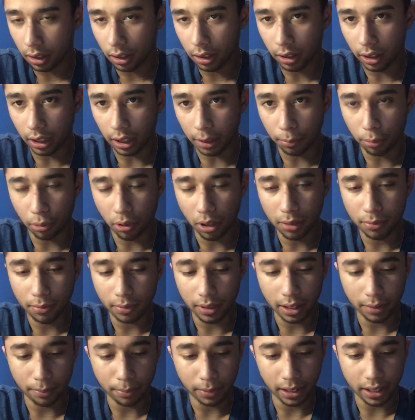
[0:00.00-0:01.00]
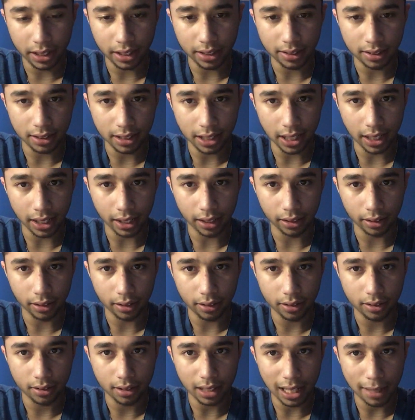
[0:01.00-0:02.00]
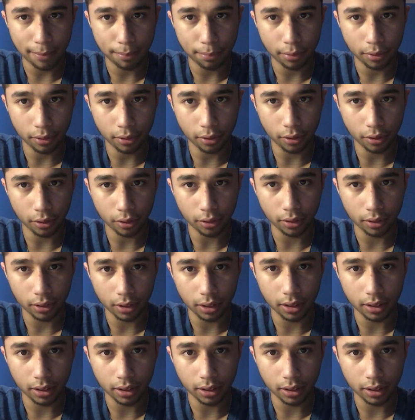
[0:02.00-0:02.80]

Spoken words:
at the point that being said, Sniper